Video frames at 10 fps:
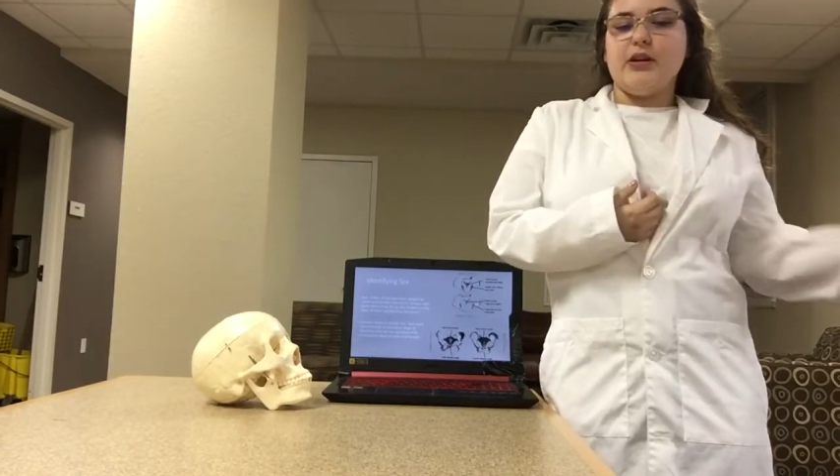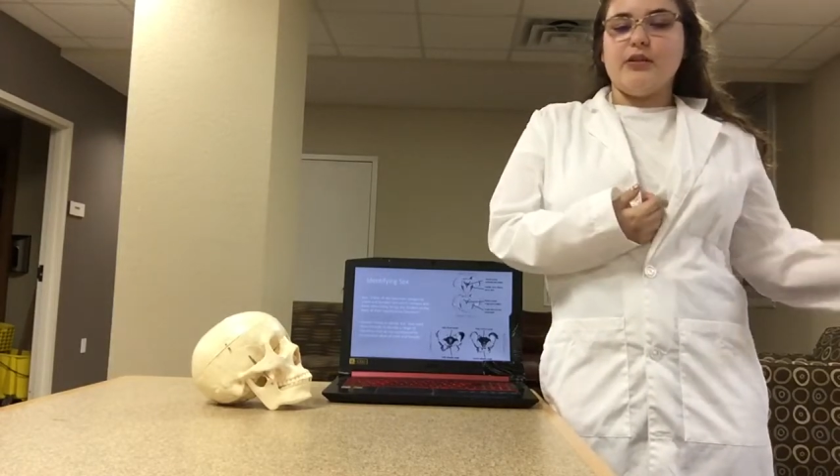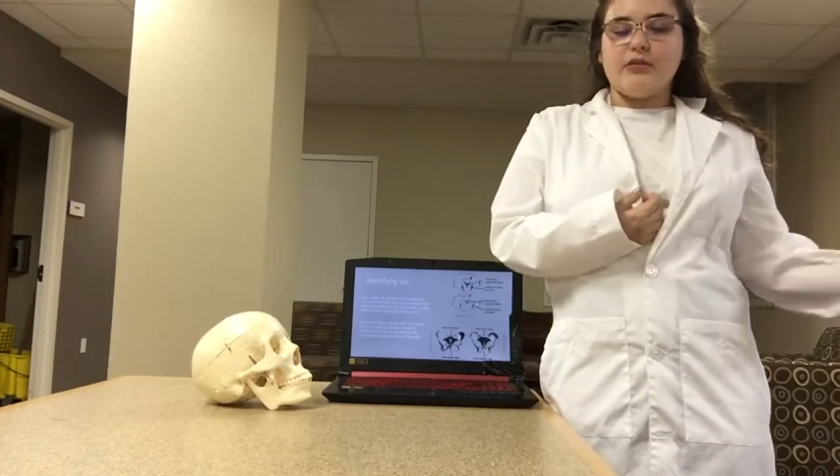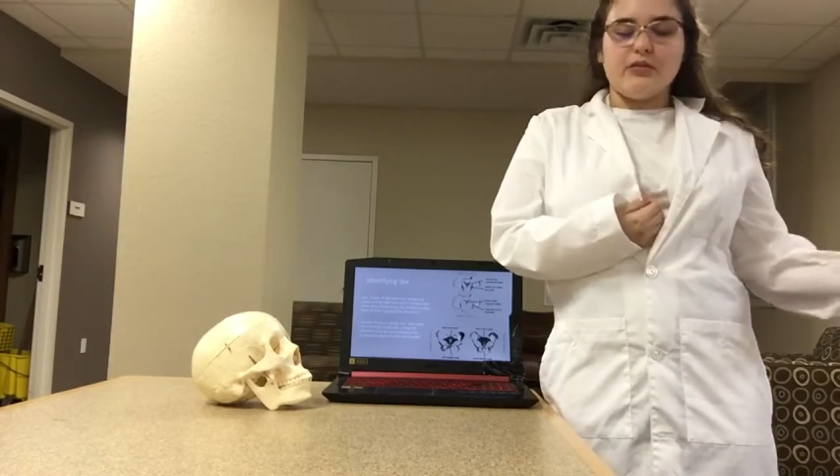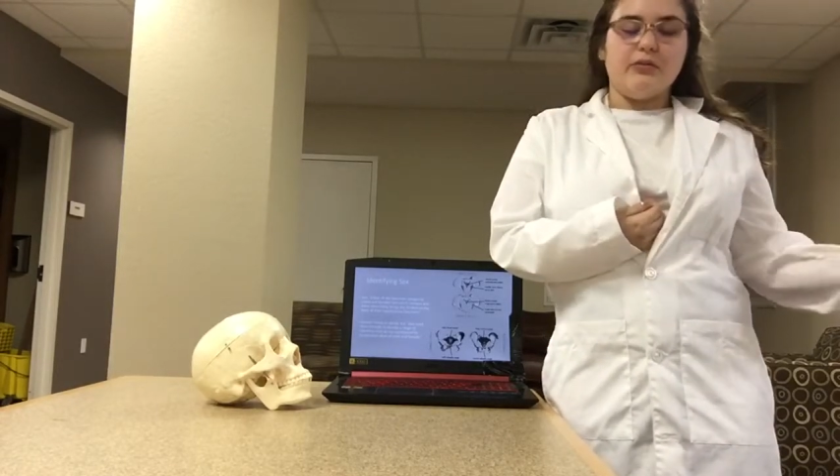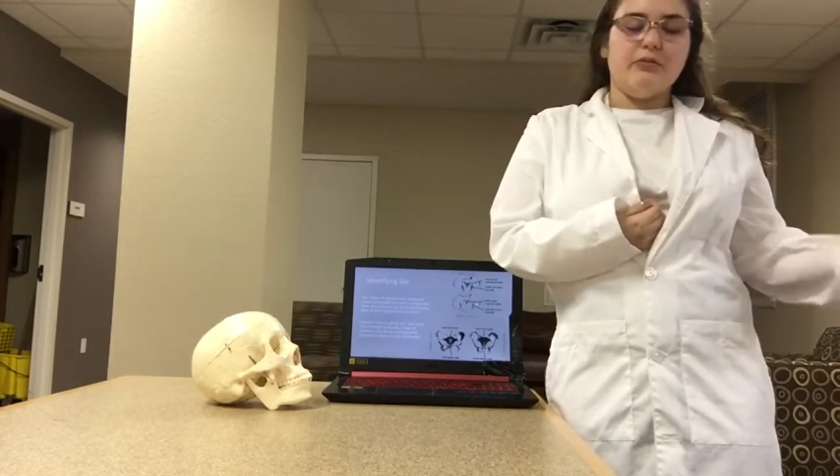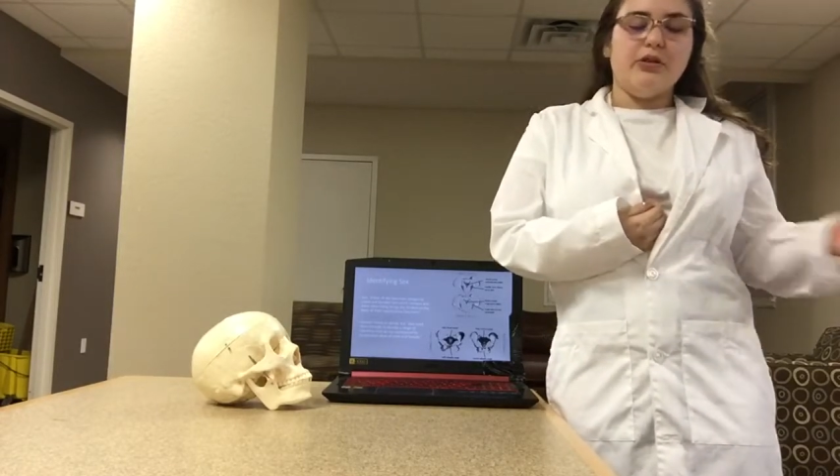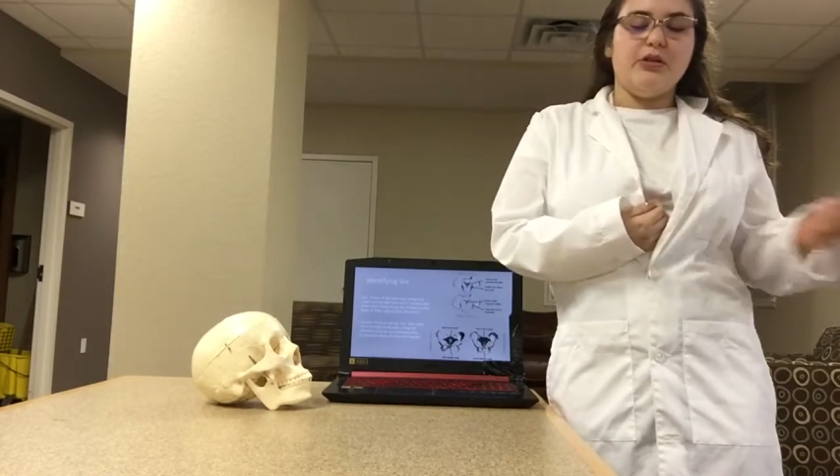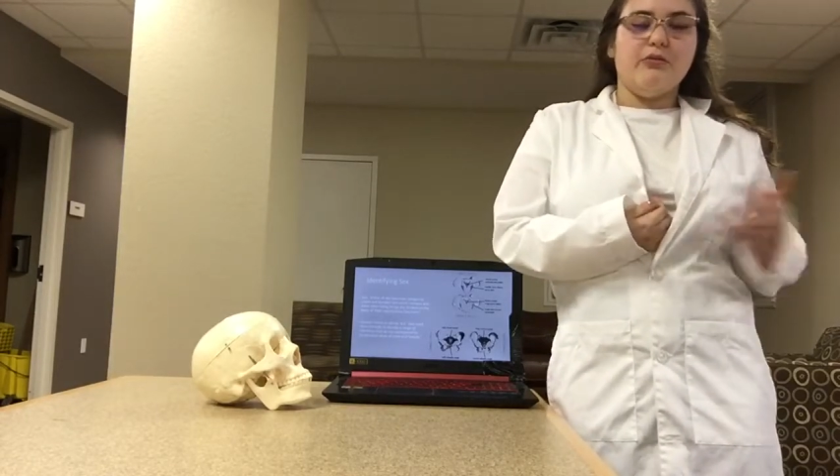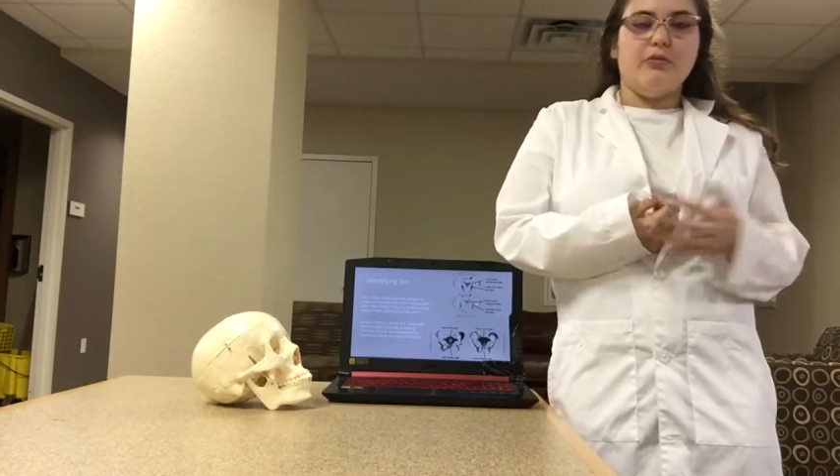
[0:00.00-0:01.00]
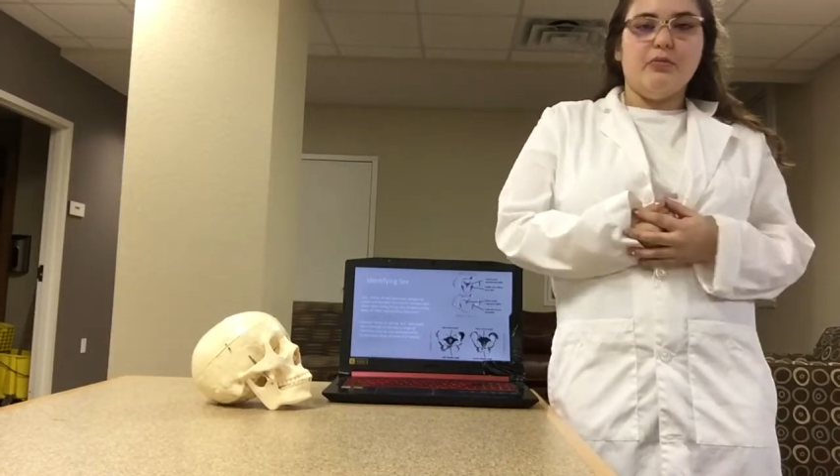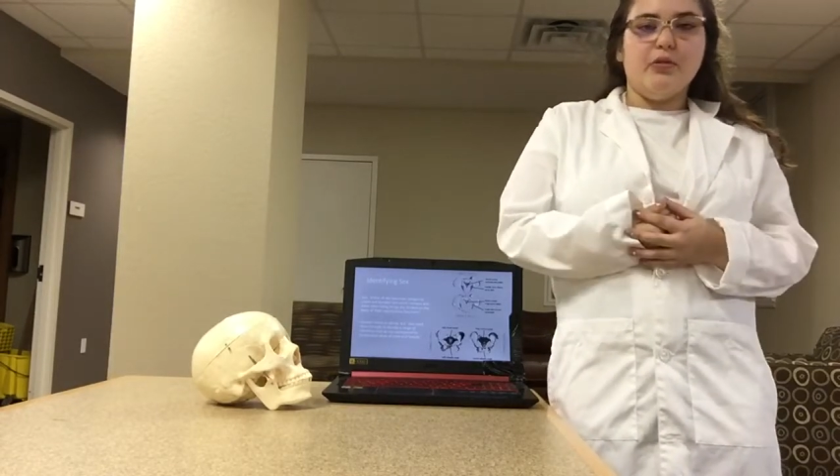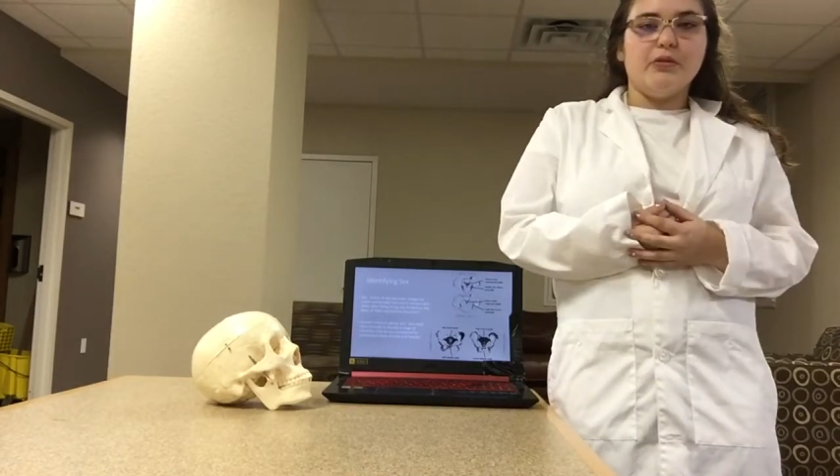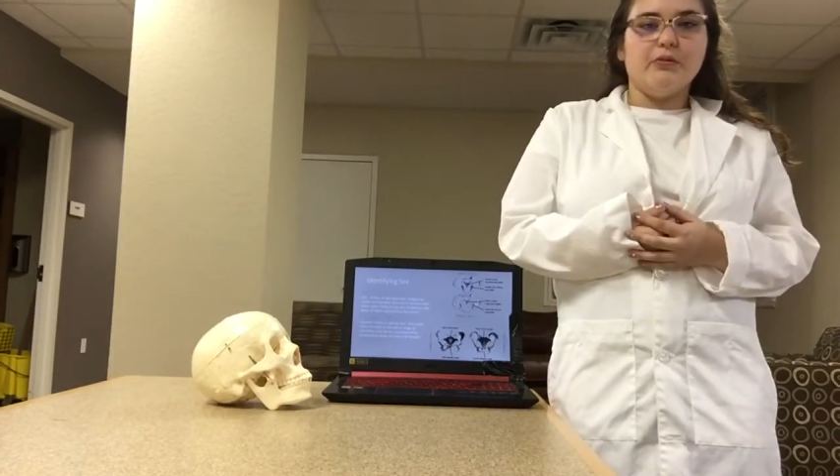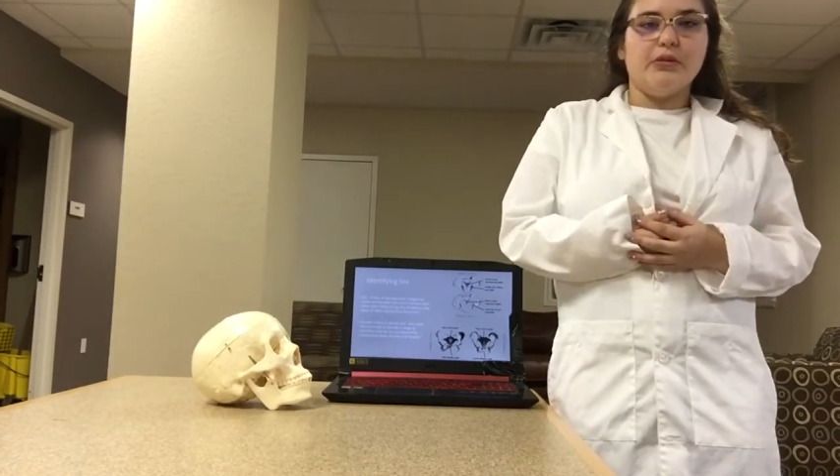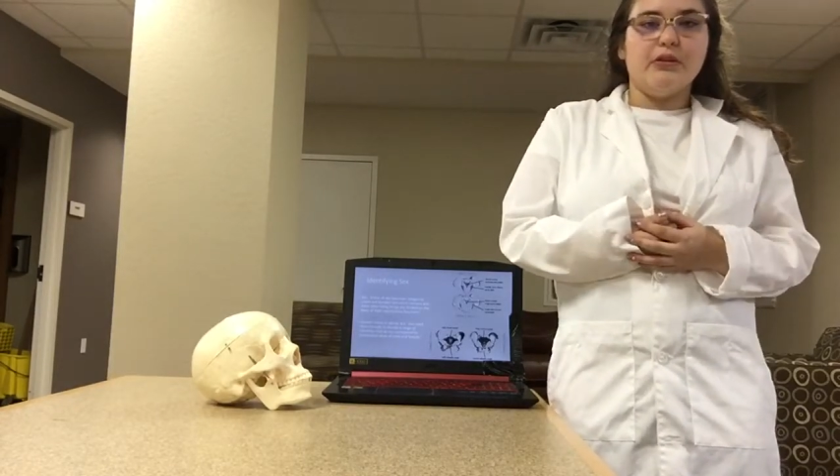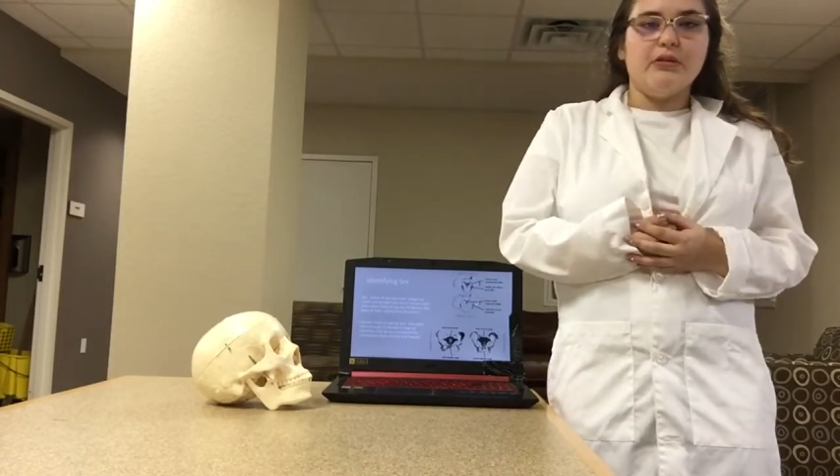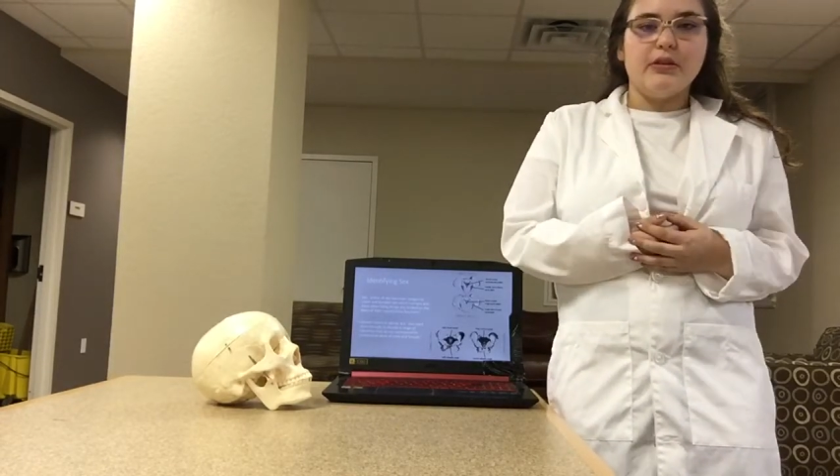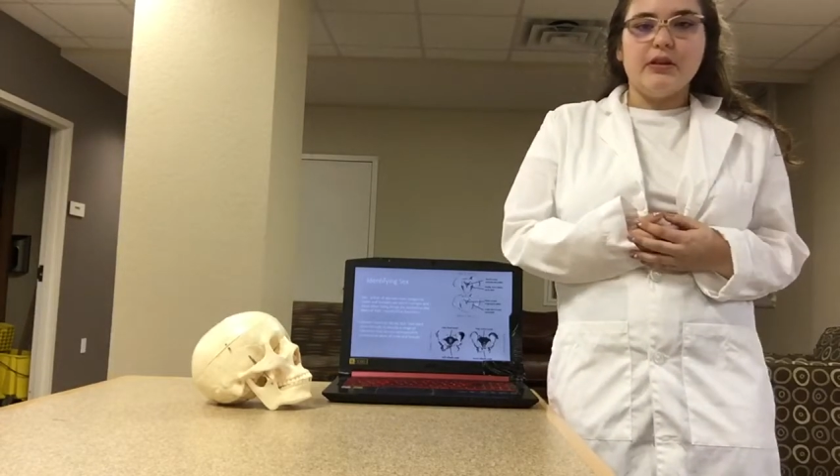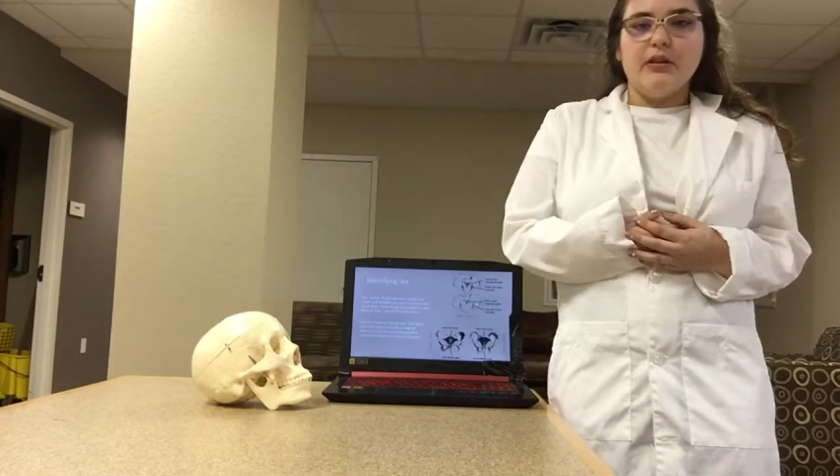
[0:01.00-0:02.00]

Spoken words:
other than what you were born with.